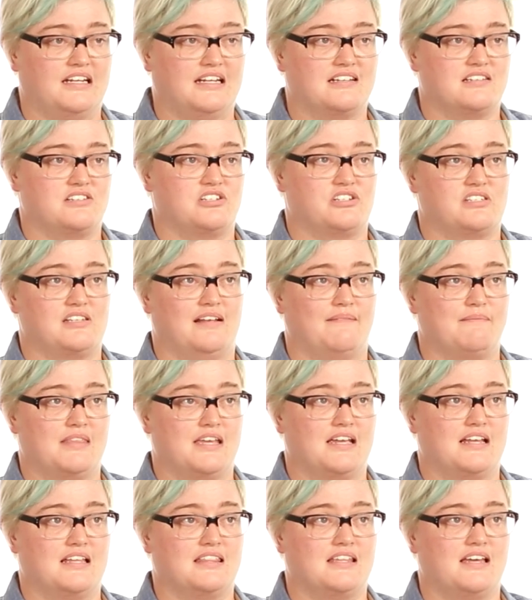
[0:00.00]
is just
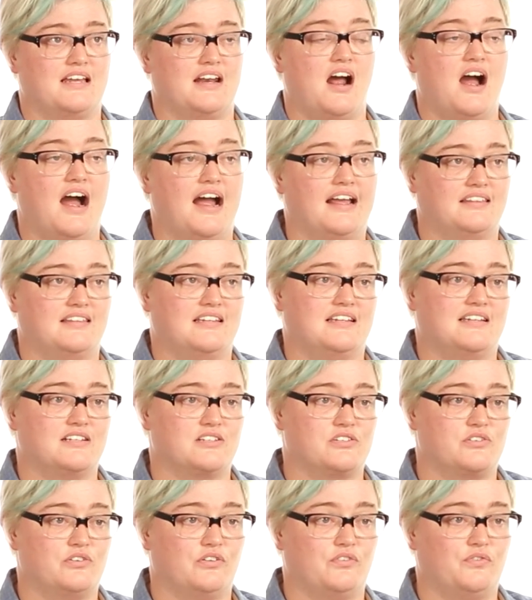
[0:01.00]
something that I think is
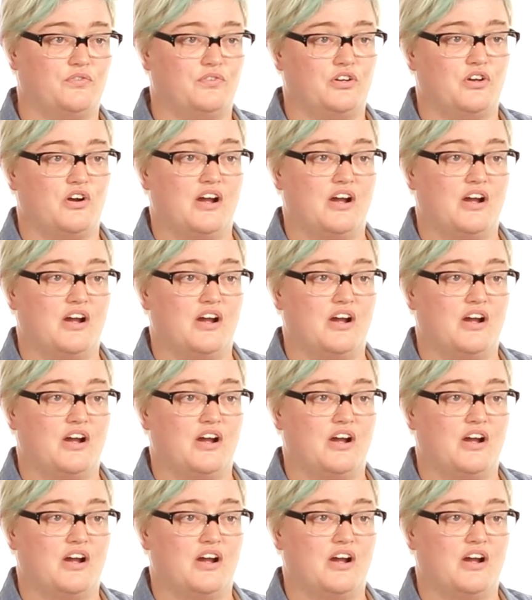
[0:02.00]
good for your